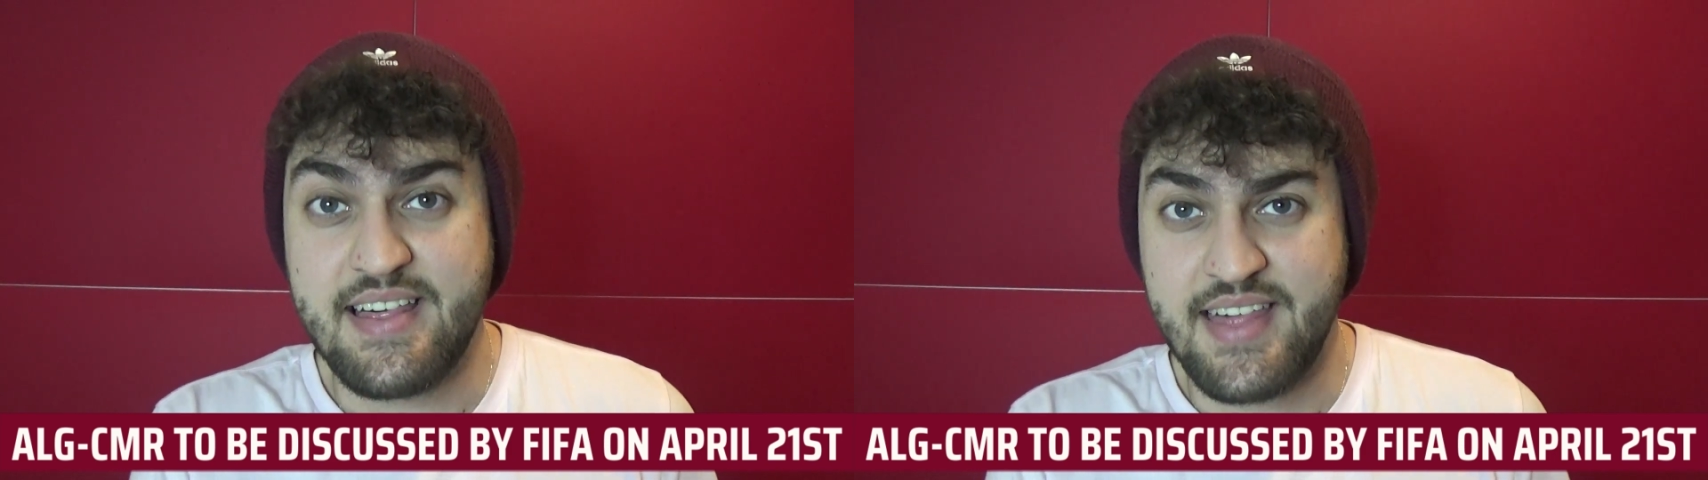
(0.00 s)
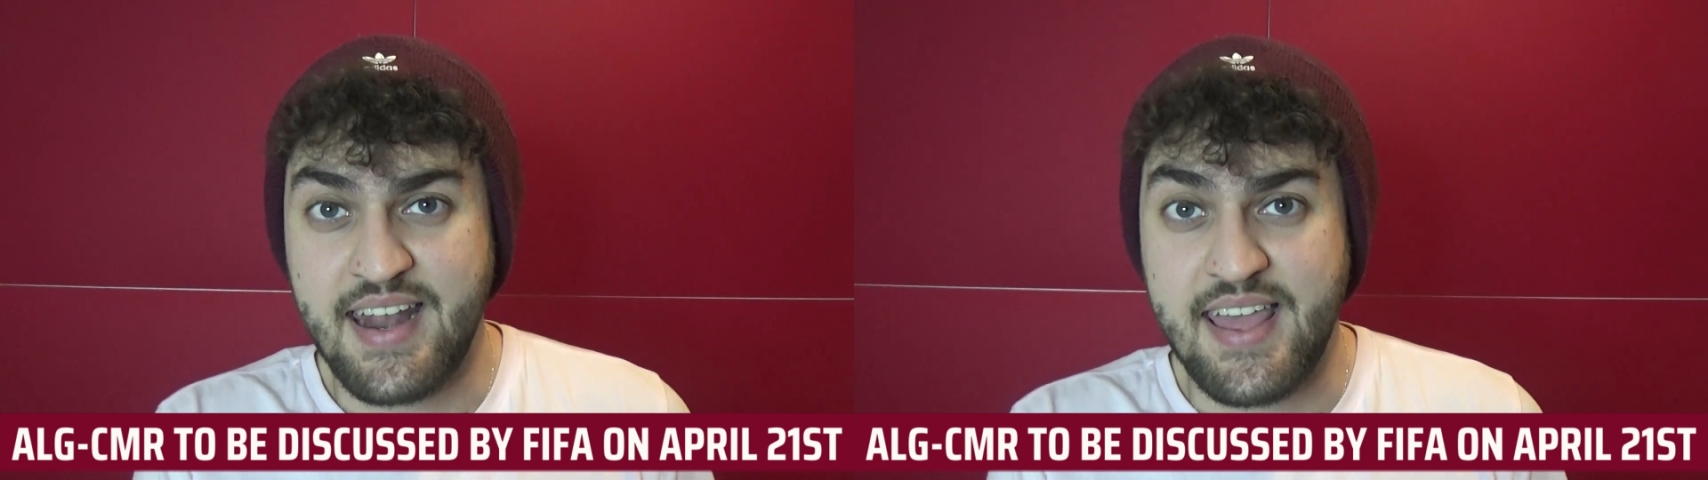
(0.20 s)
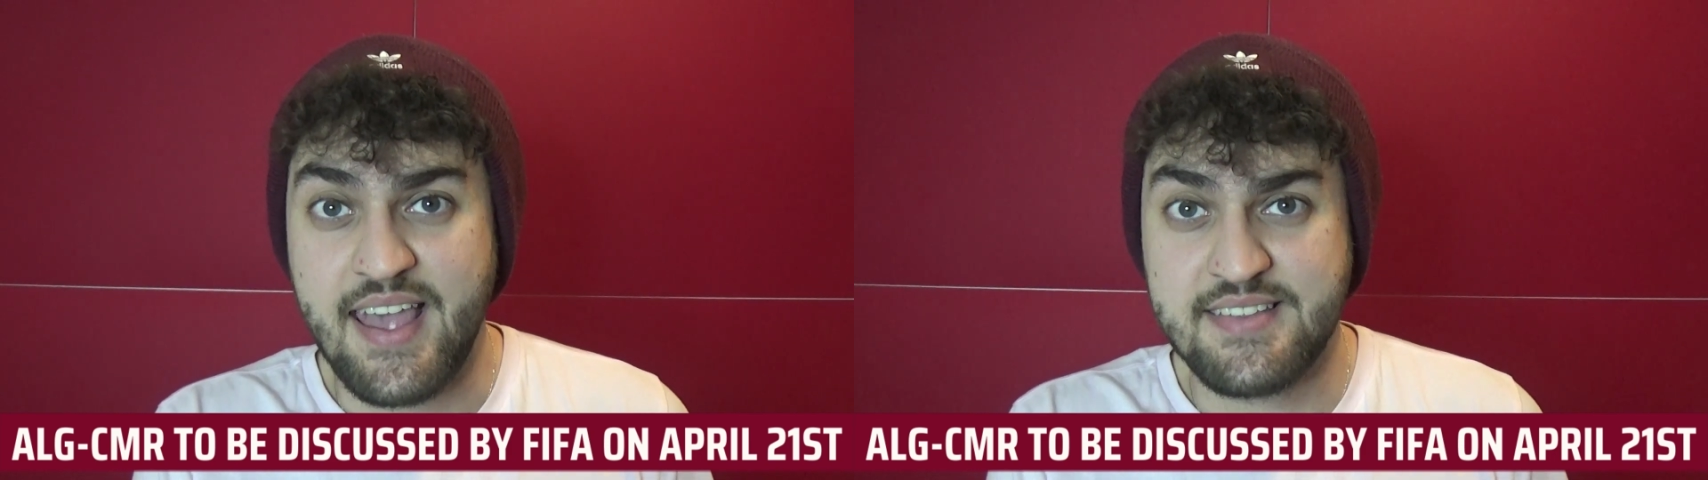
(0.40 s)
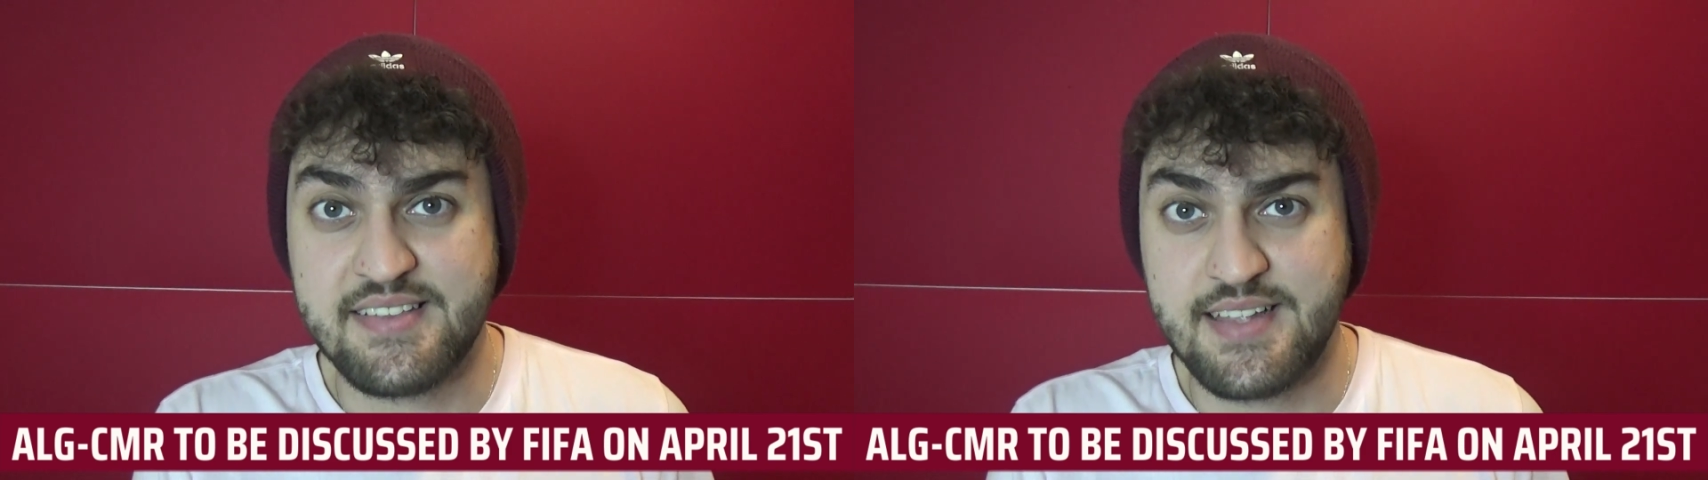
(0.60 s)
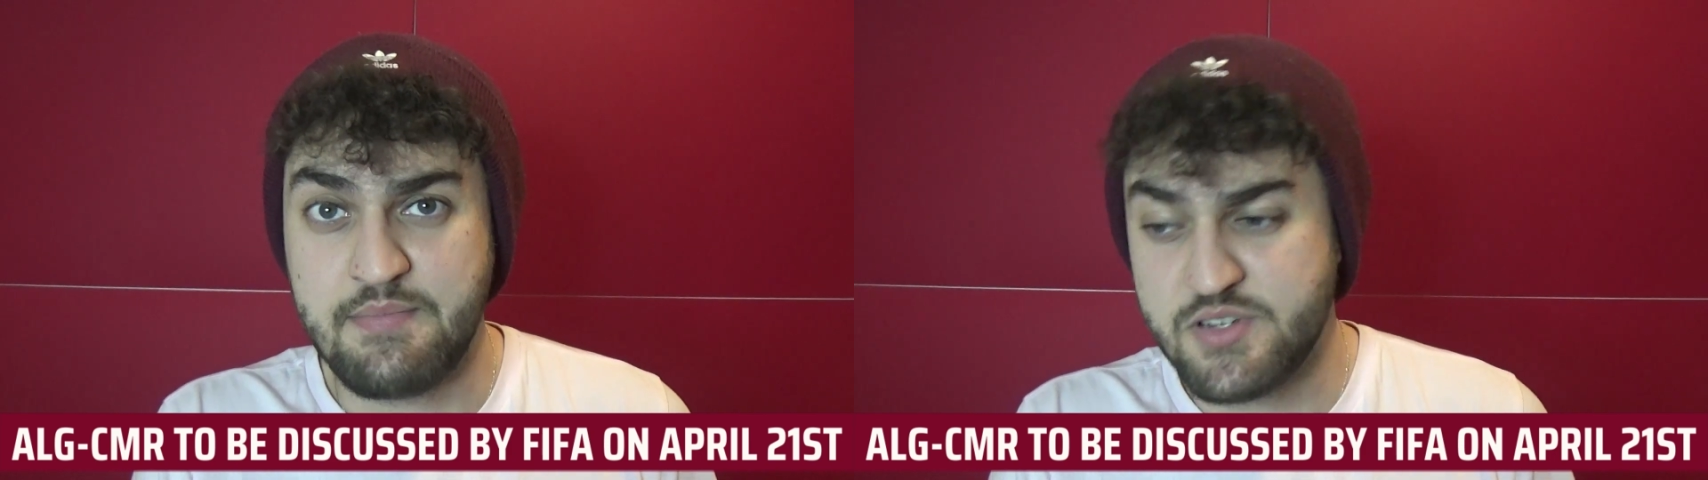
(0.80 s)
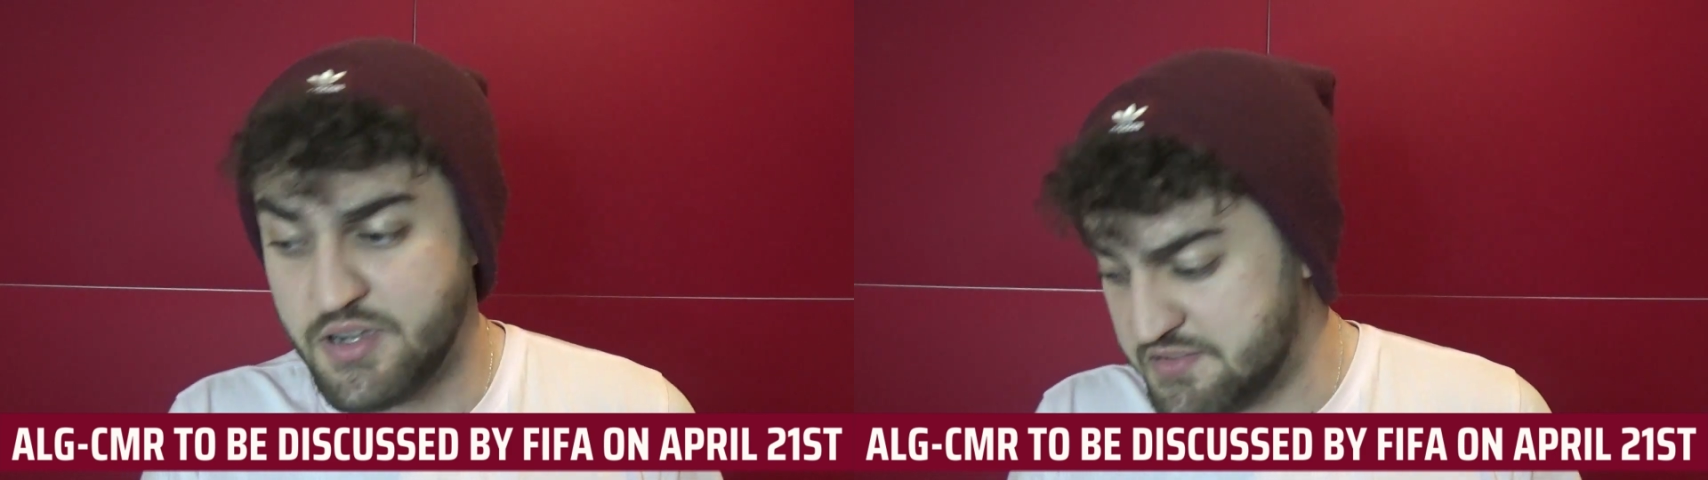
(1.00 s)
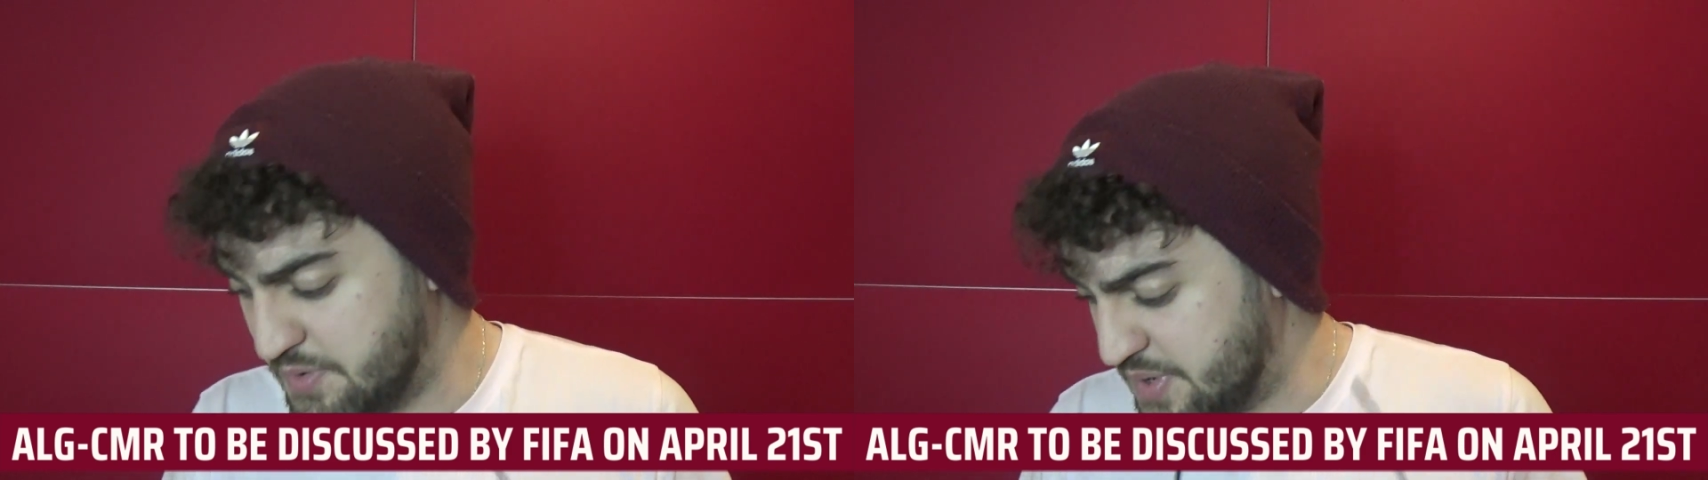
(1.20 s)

that it is a slim chance. But